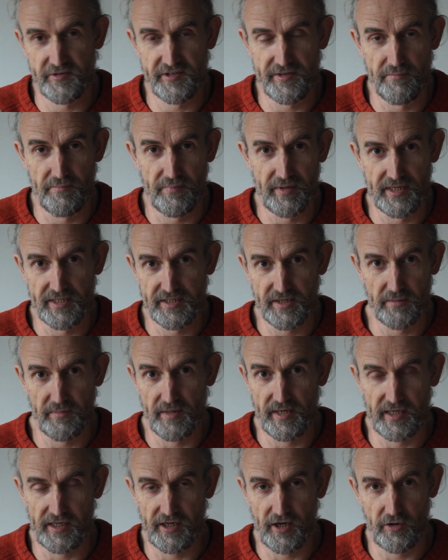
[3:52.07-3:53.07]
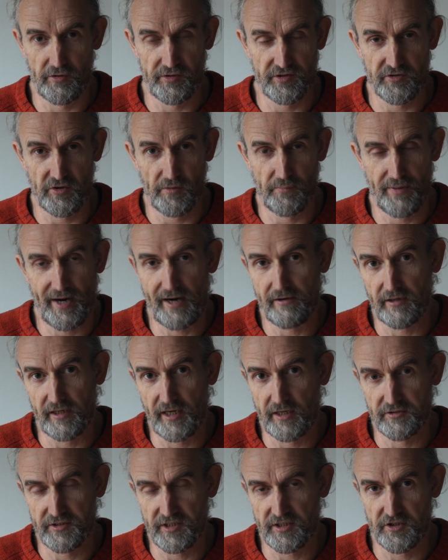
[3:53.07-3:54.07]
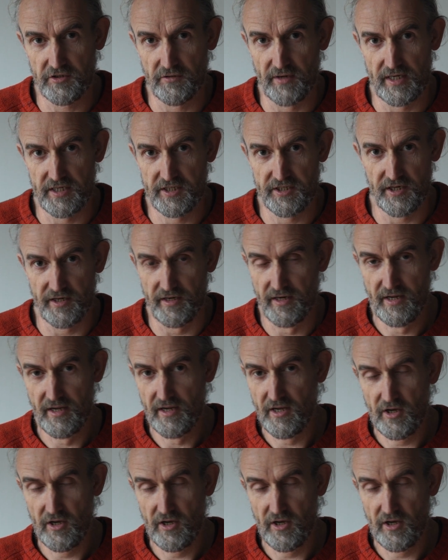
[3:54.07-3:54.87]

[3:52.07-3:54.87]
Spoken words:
symbolism and then go into a parallel situation